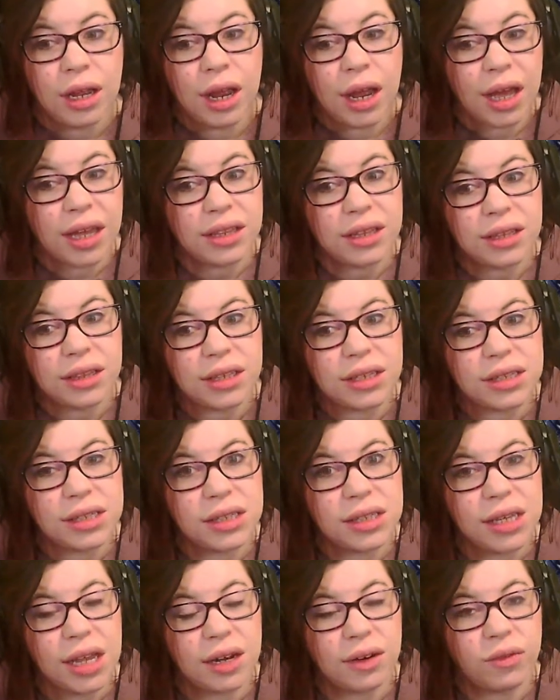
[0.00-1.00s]
I think this
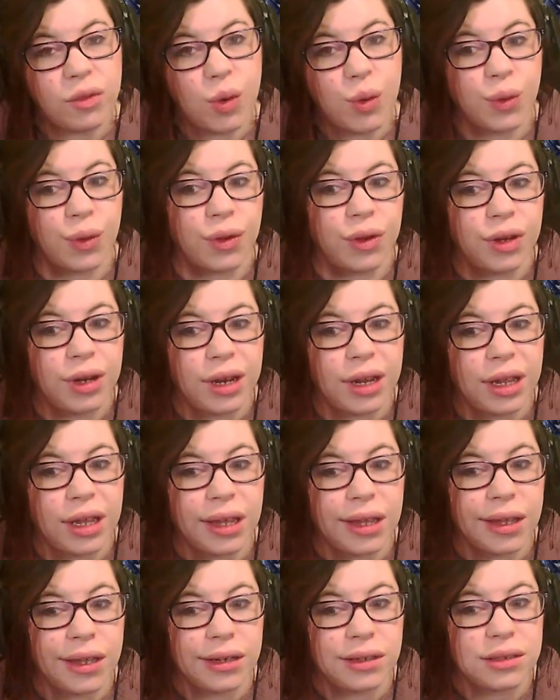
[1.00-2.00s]
is kind of cool.
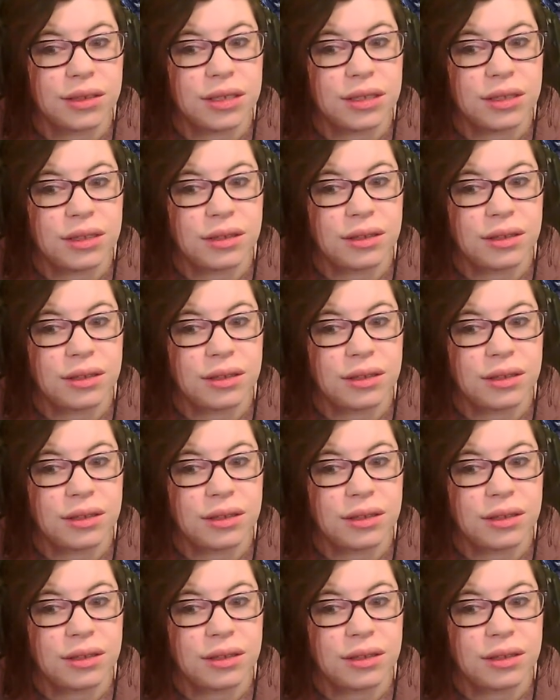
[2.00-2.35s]
And